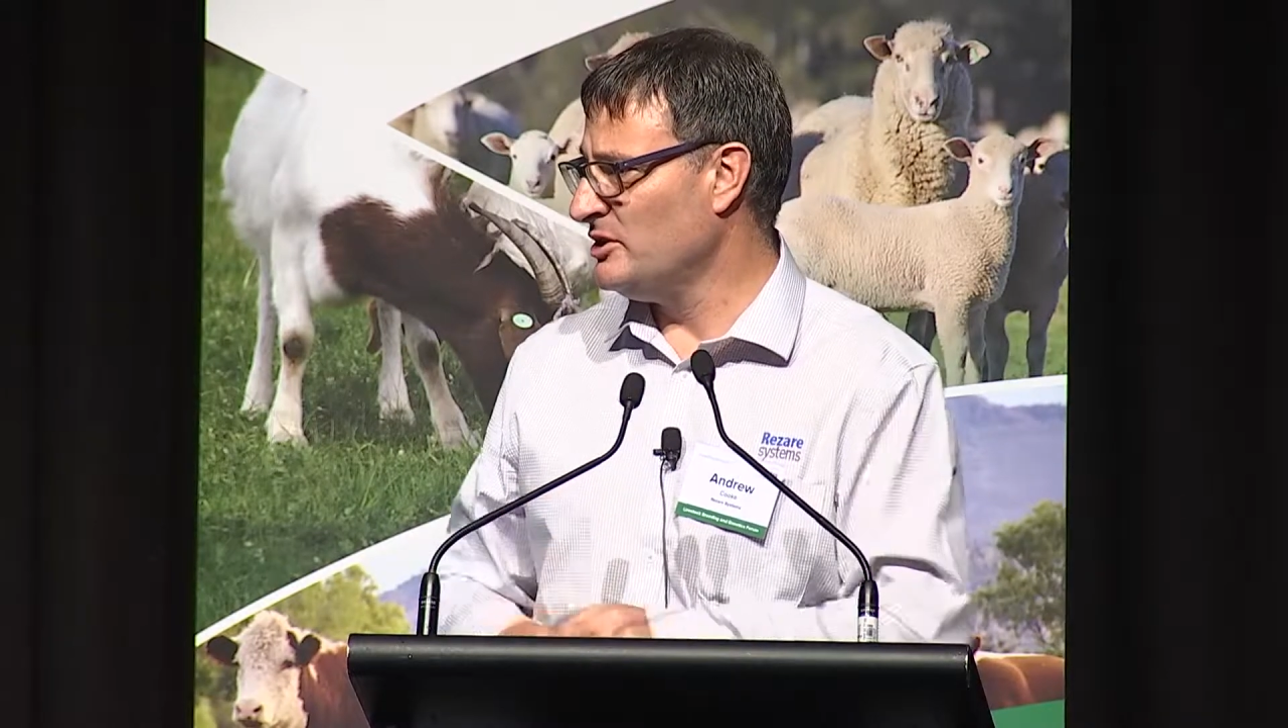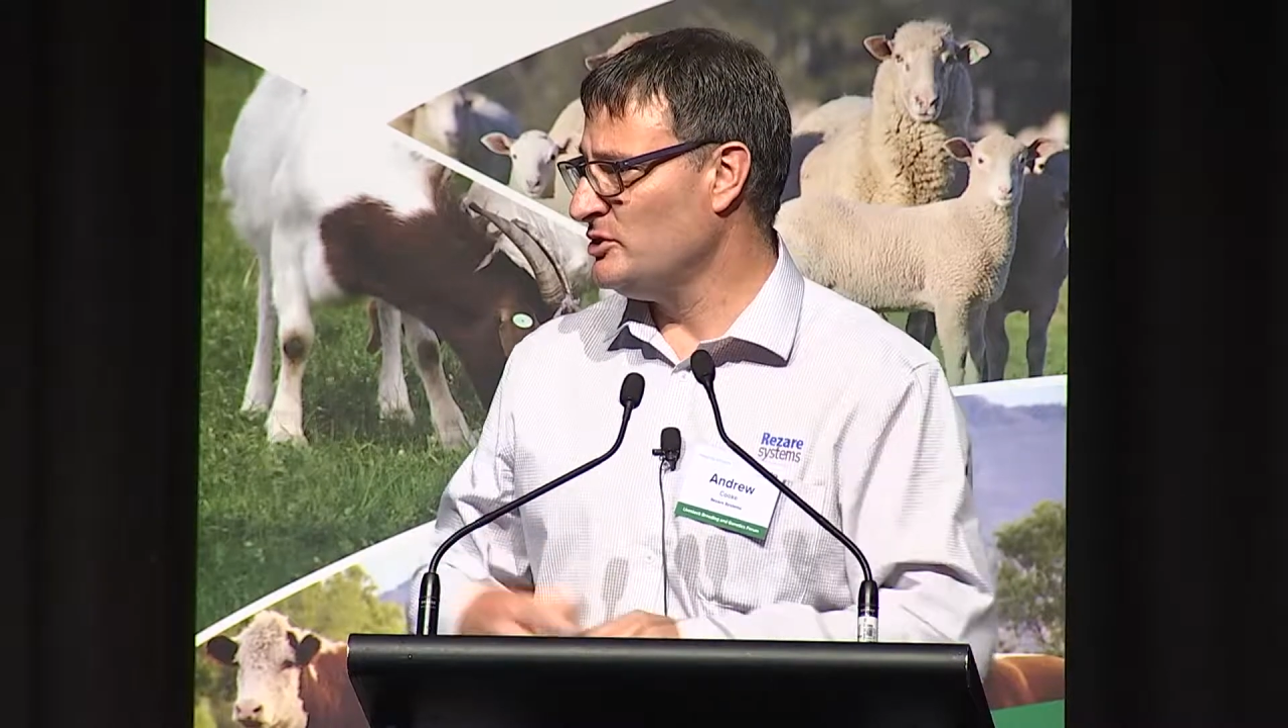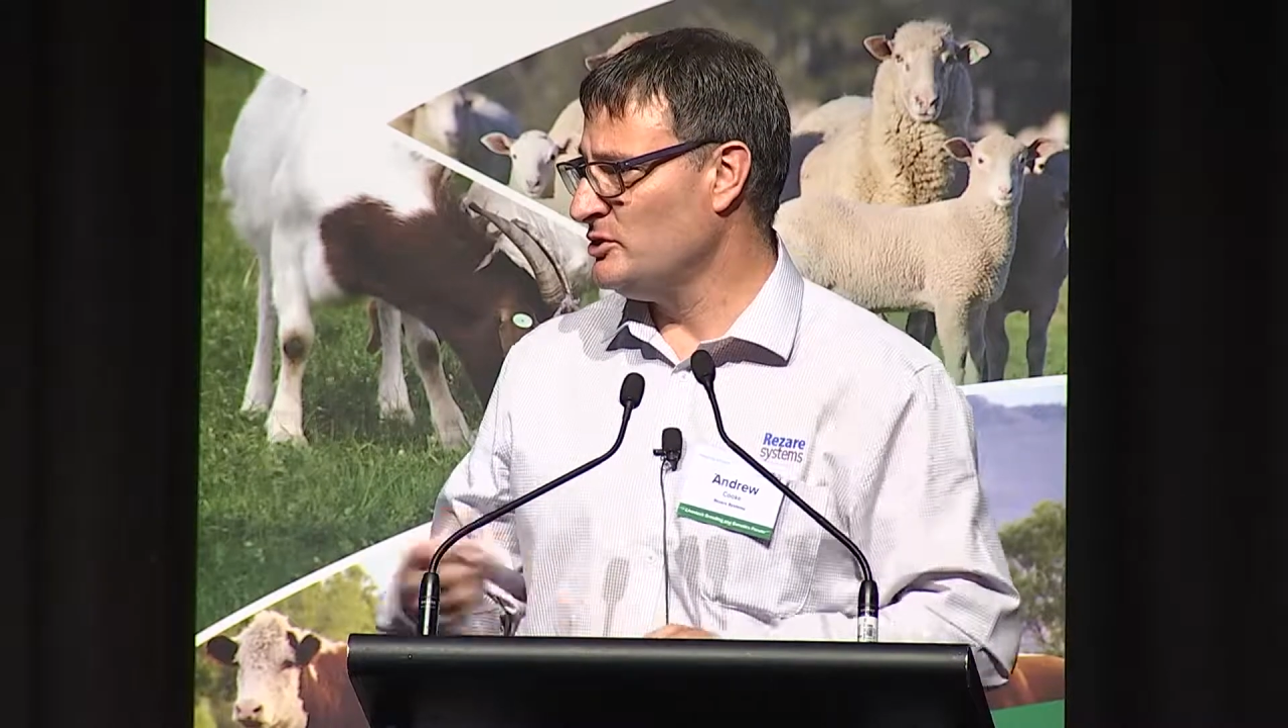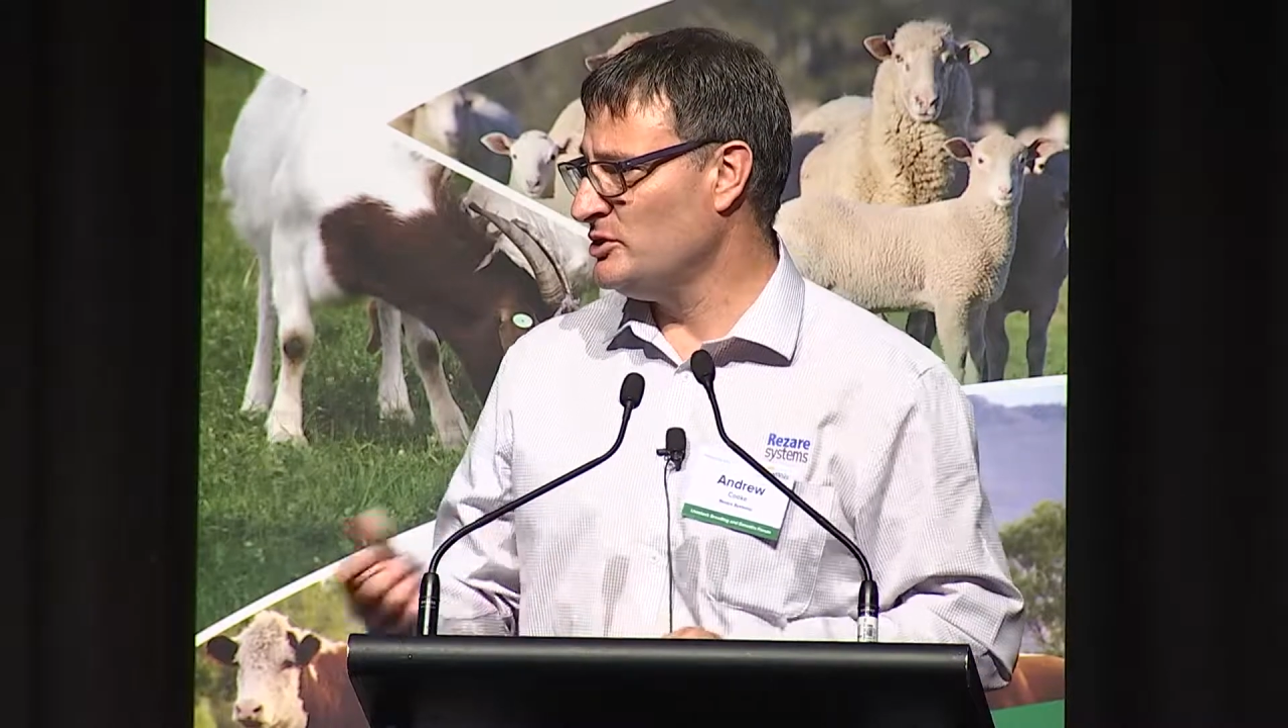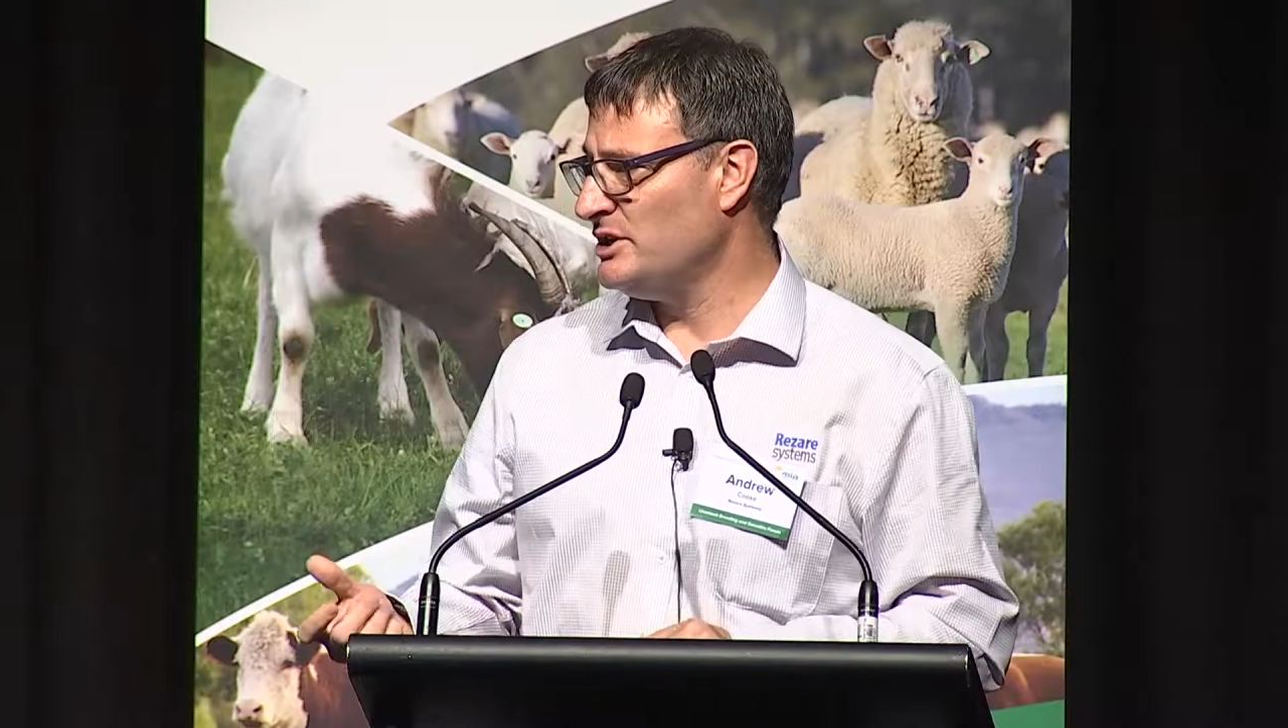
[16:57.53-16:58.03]

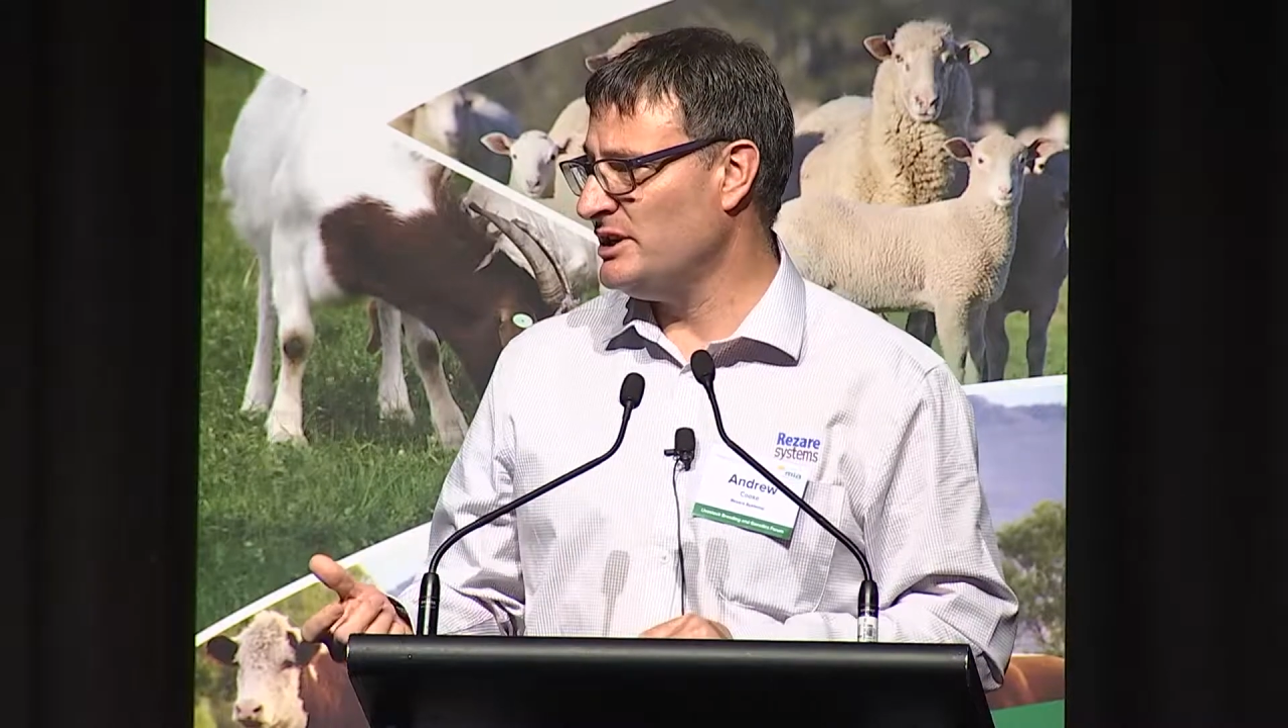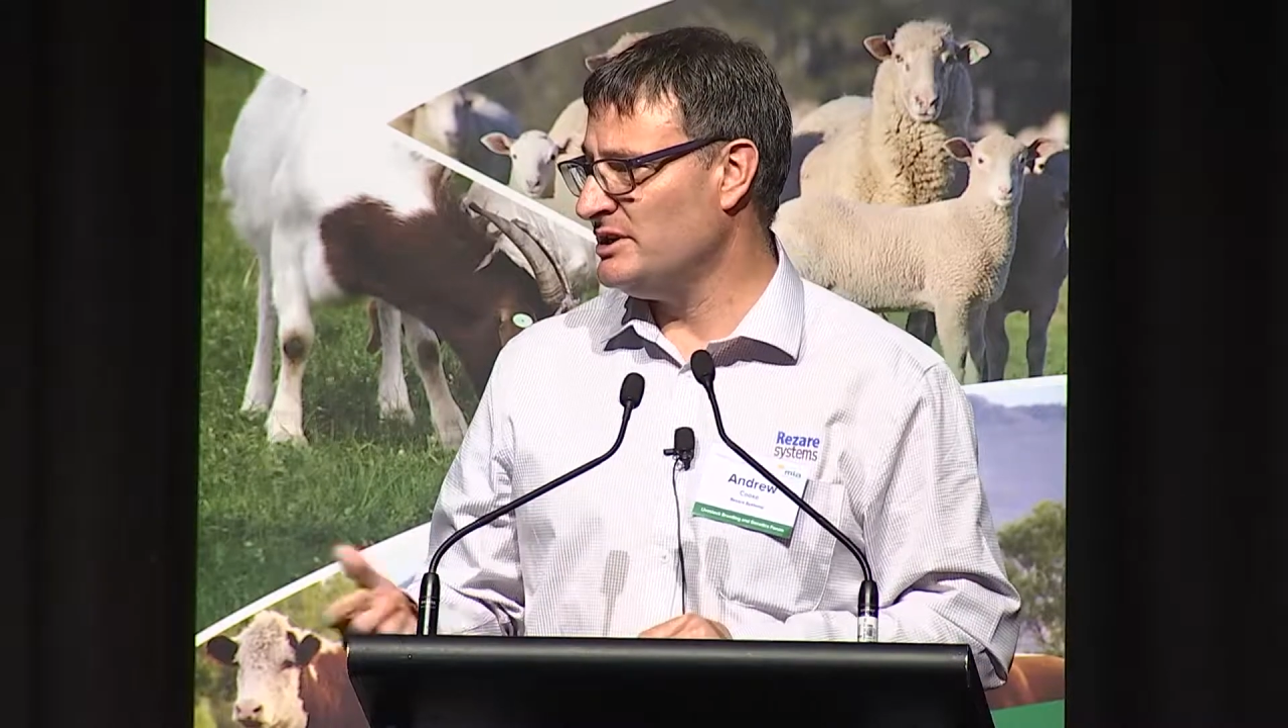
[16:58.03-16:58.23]
to share